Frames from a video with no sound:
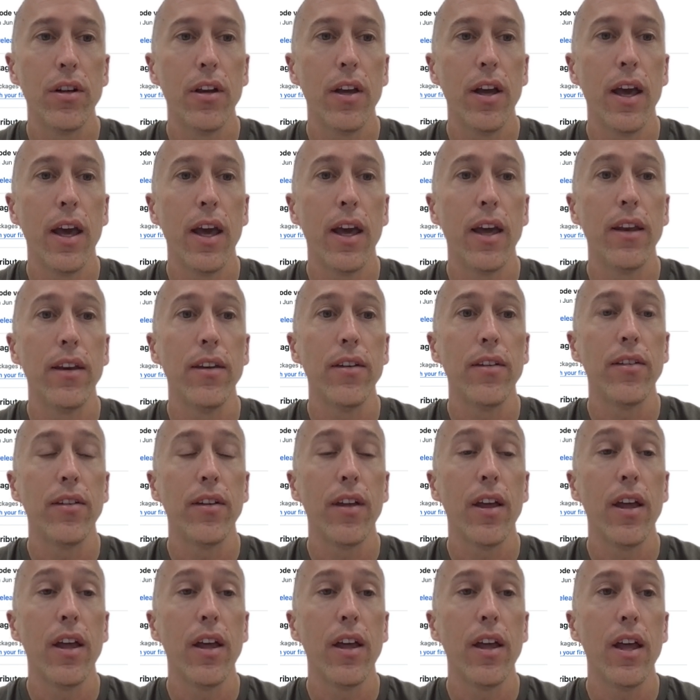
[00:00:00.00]
and
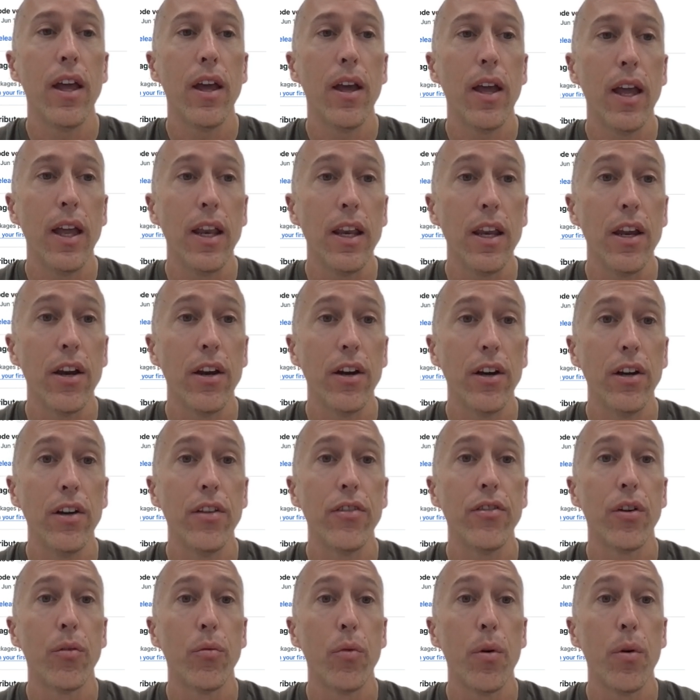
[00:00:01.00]
in here is a